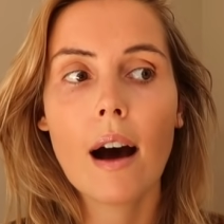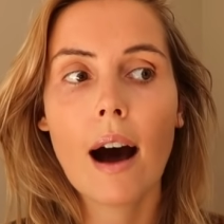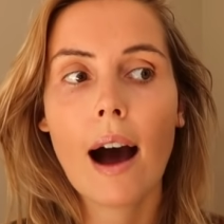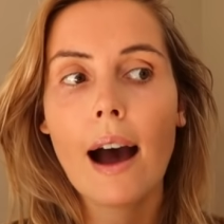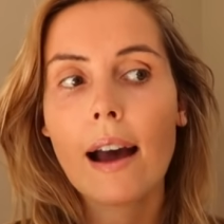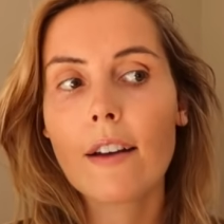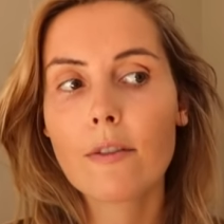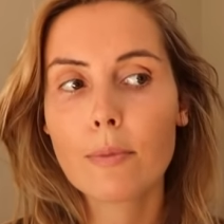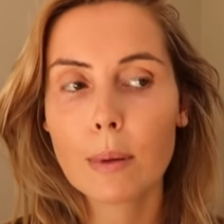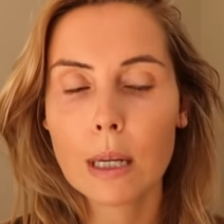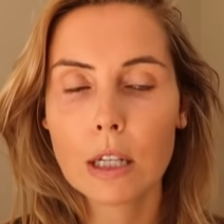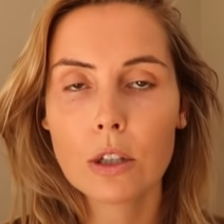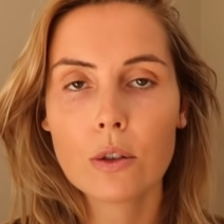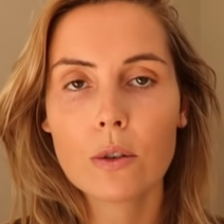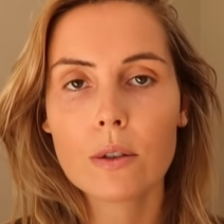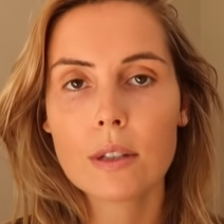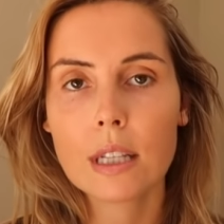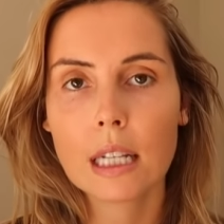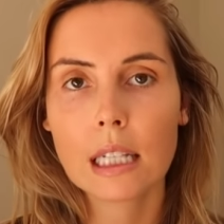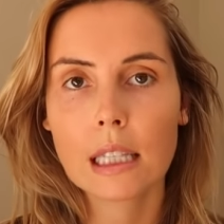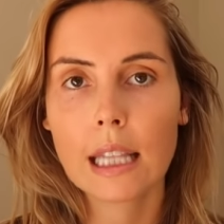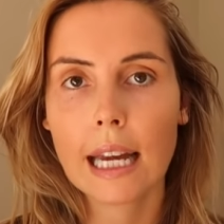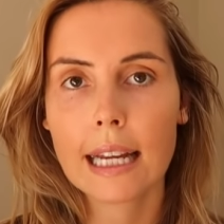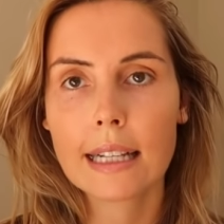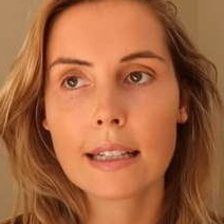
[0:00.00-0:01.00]
I've been
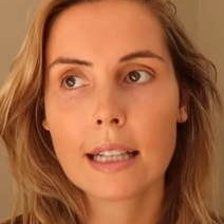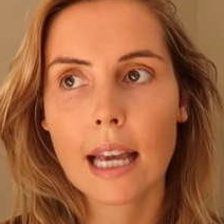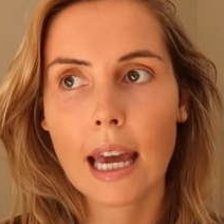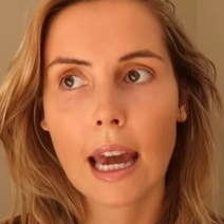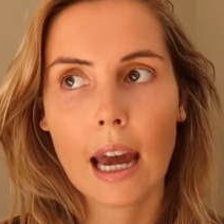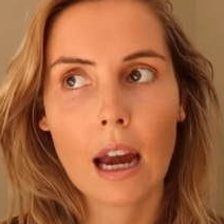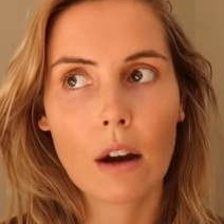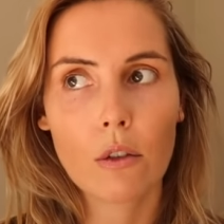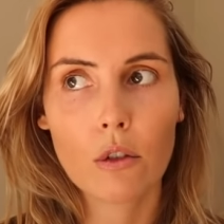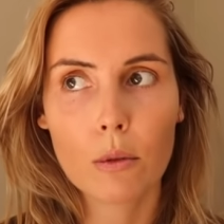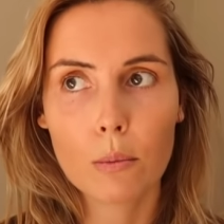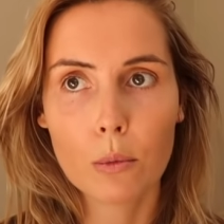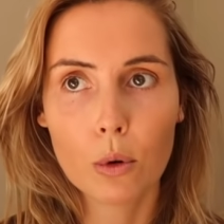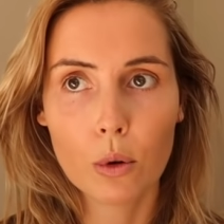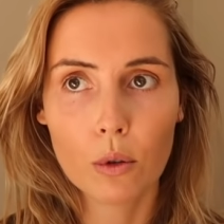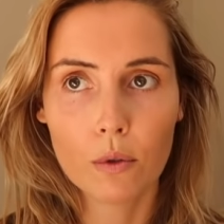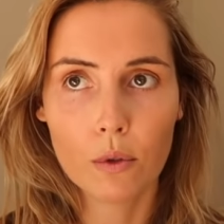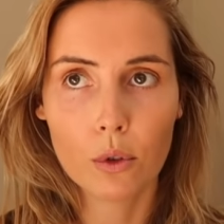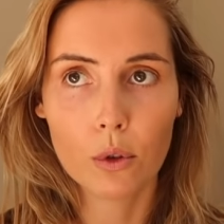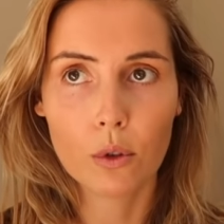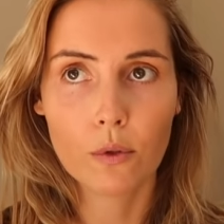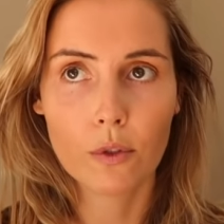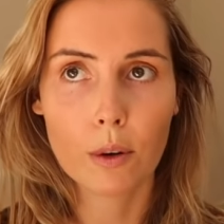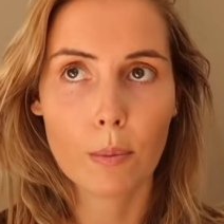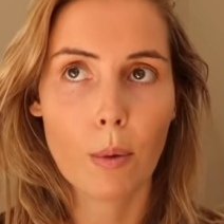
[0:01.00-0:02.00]
using laser hair
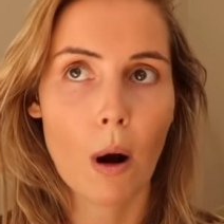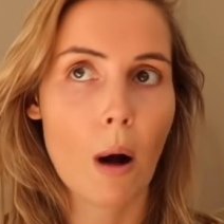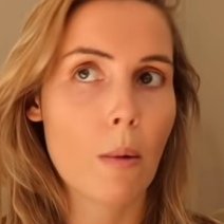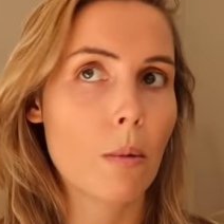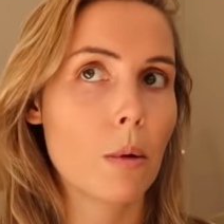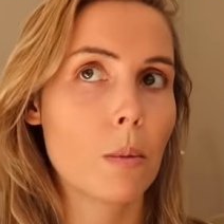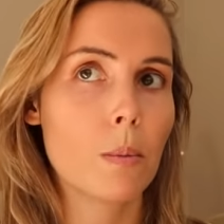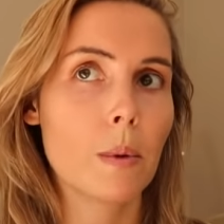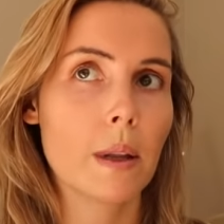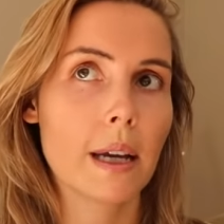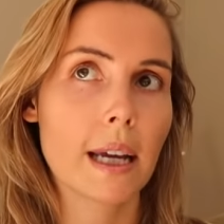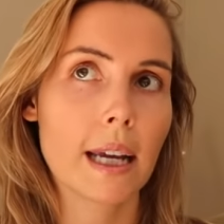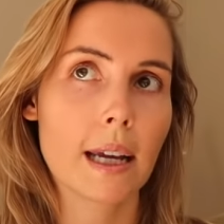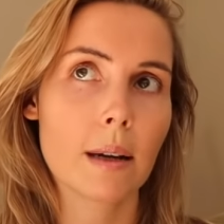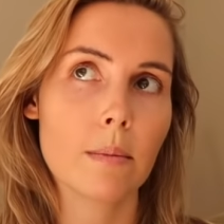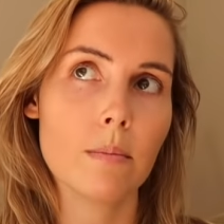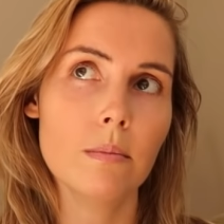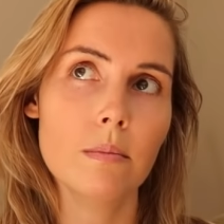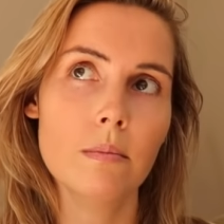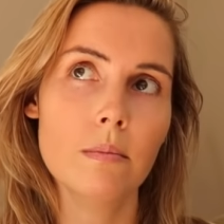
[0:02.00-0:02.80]
removal for probably,